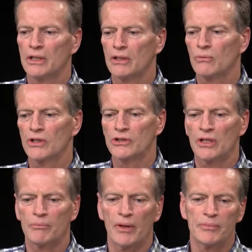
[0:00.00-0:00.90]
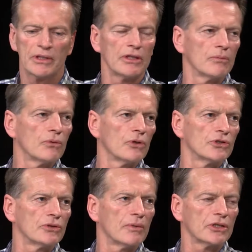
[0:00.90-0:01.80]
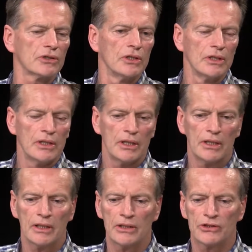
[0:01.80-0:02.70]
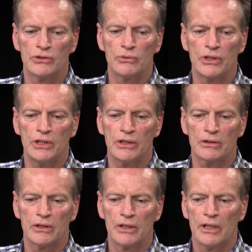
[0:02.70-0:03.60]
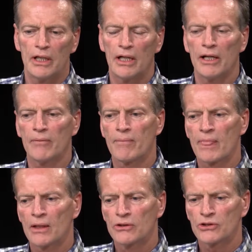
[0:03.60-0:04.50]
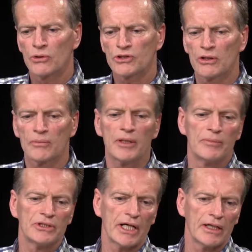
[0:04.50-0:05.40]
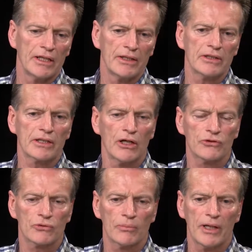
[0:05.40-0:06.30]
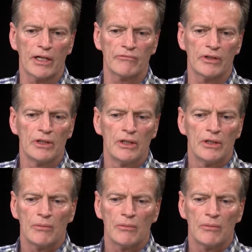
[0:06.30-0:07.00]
otherwise you're not bumping into the boards as much as you do here. Yeah. So it's a little bit the mentality thing, the cultural part of it.